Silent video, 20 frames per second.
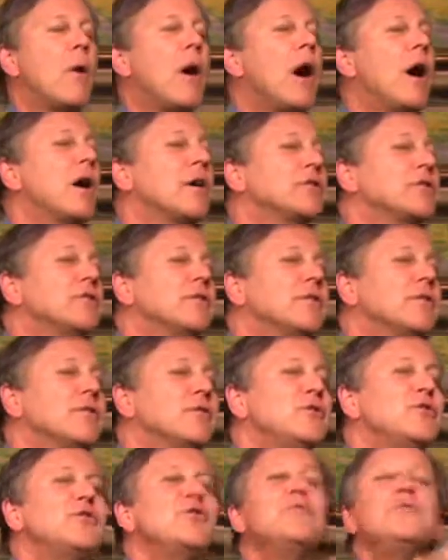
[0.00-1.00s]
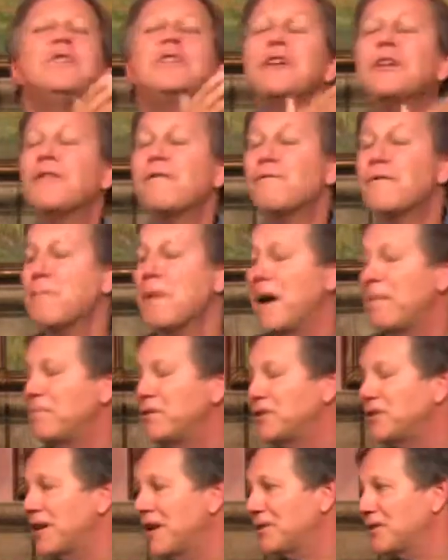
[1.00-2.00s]
art too dear for my
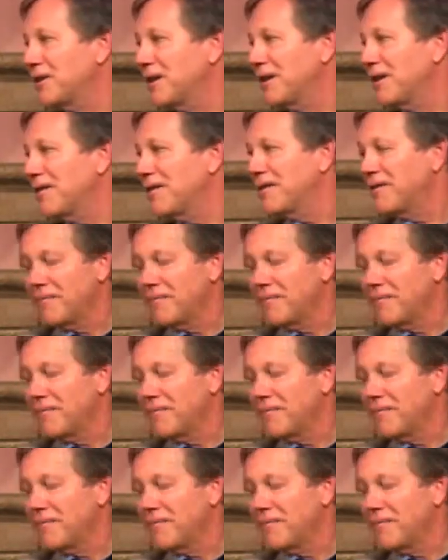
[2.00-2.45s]
possessing.